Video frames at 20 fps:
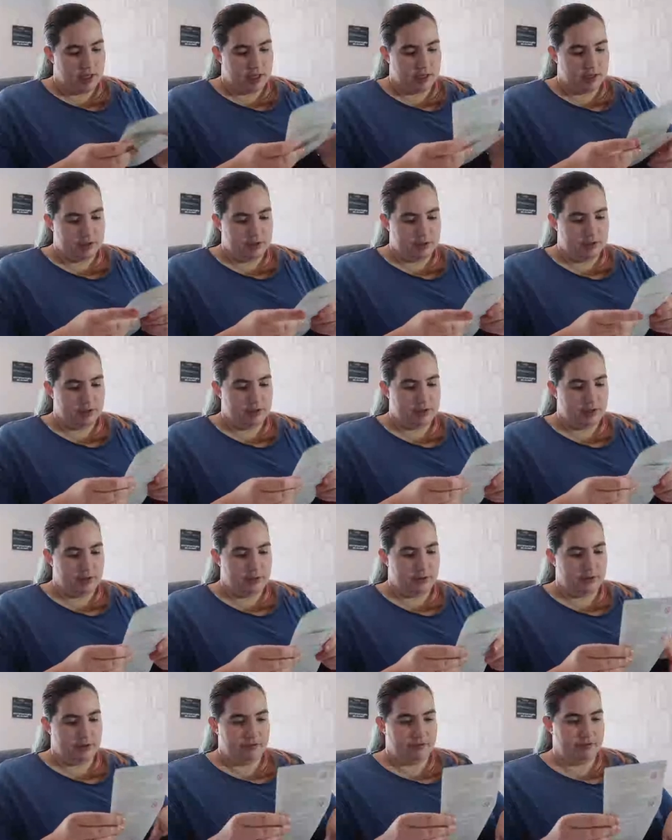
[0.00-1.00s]
and
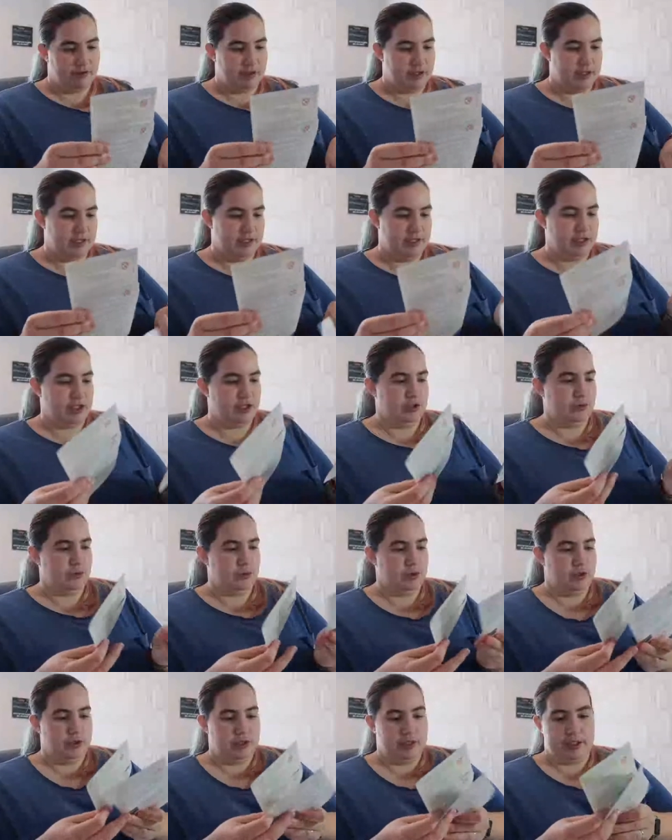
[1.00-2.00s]
also on the front is just
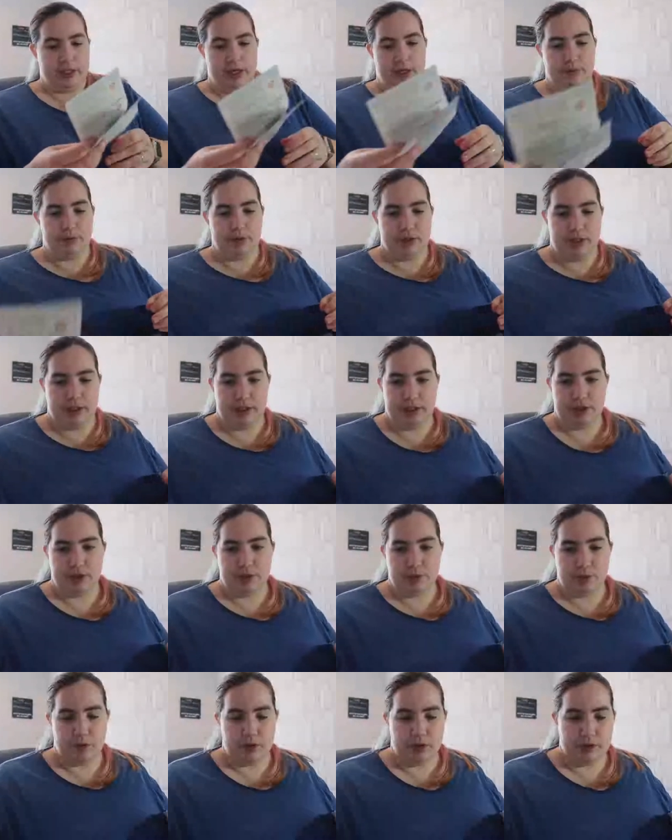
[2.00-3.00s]
what you get each
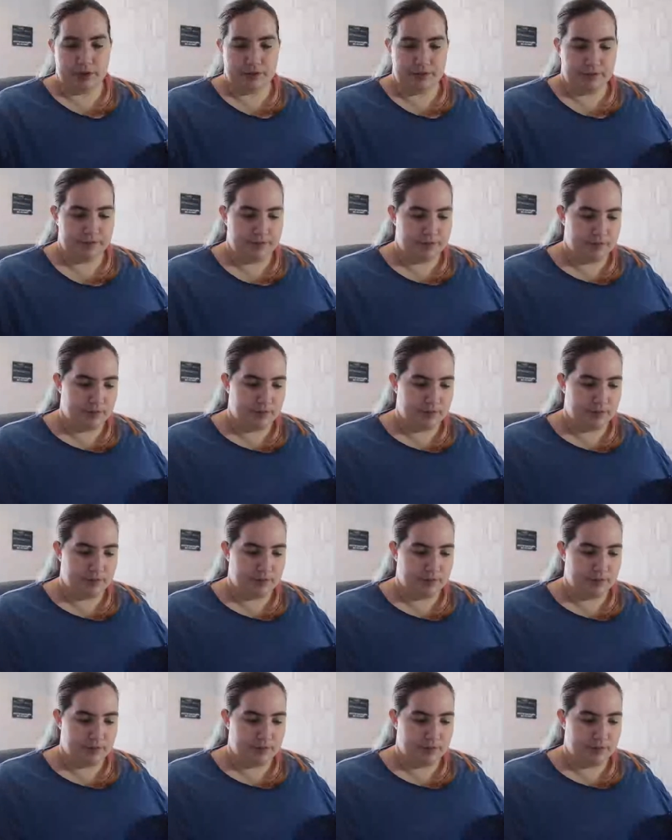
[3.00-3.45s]
one